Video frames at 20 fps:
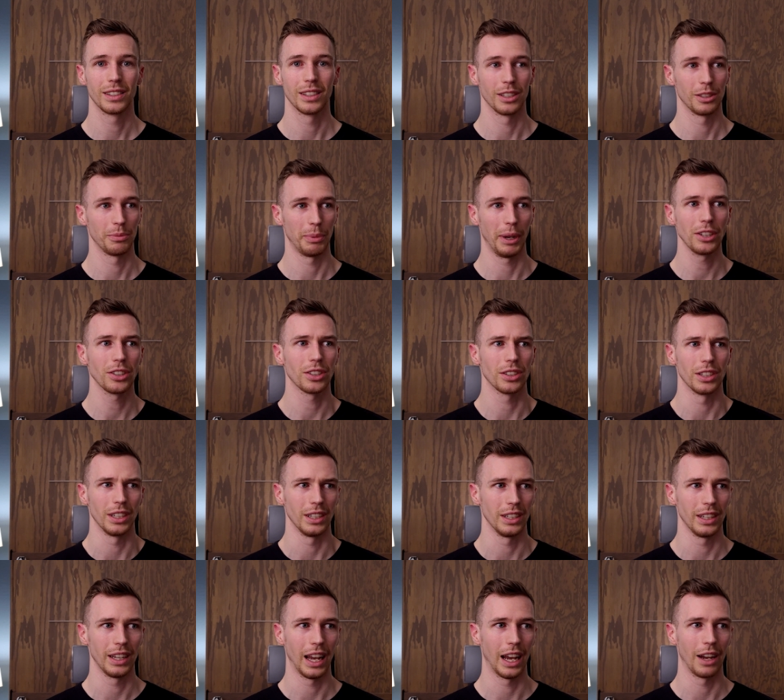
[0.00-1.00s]

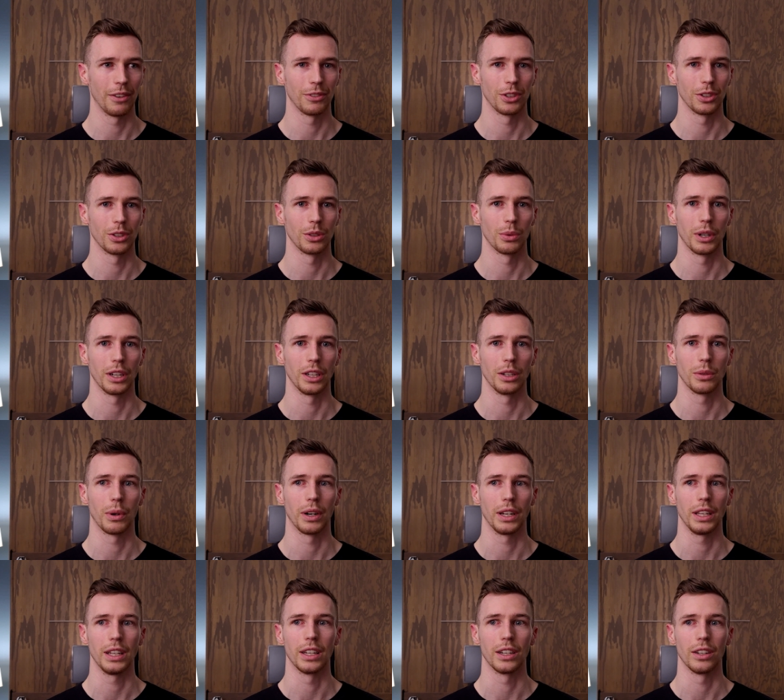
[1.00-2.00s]
especially after
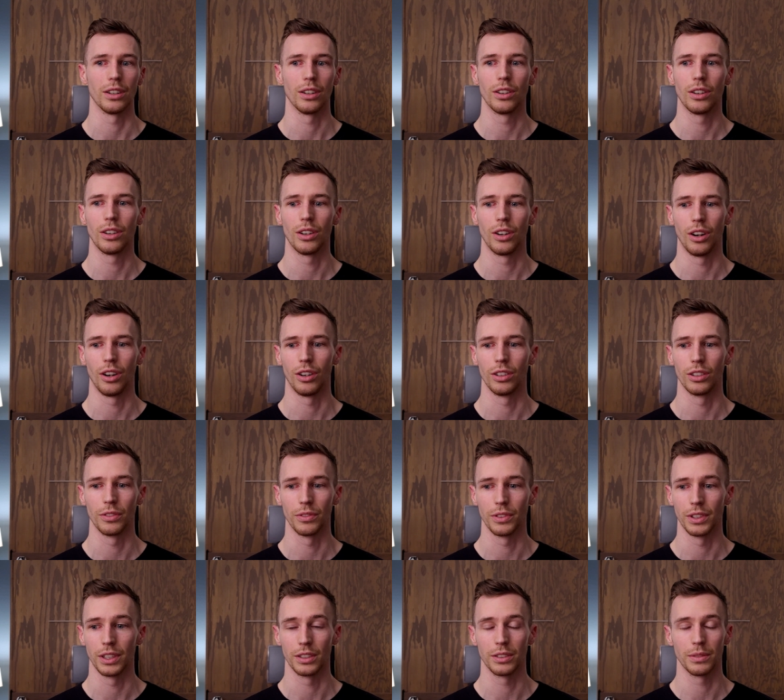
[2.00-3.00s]
2020 and all
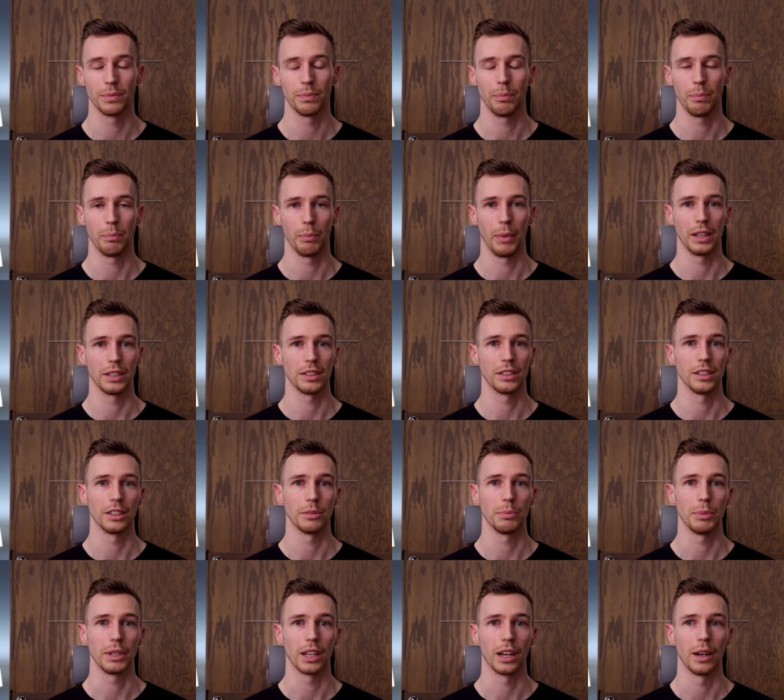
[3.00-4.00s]
of this mess that
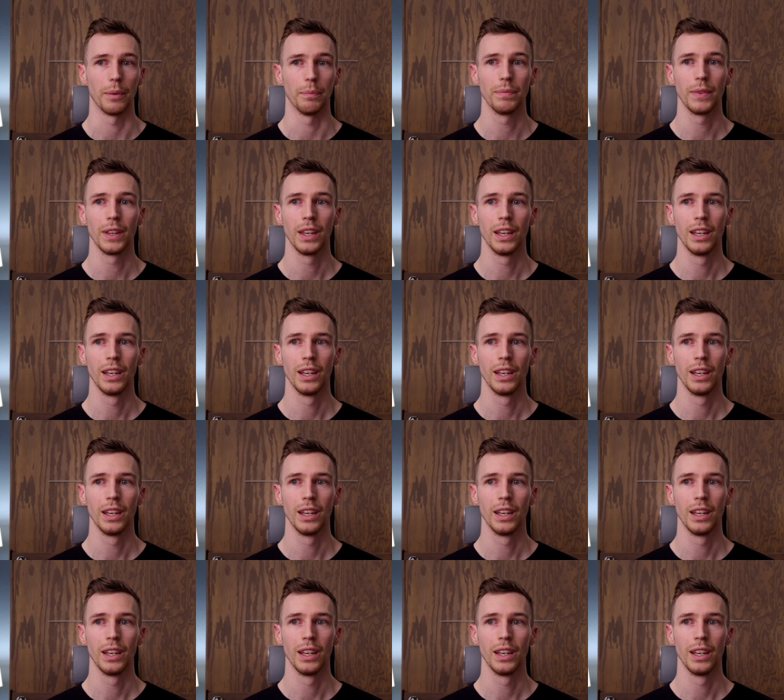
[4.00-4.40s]
it's become,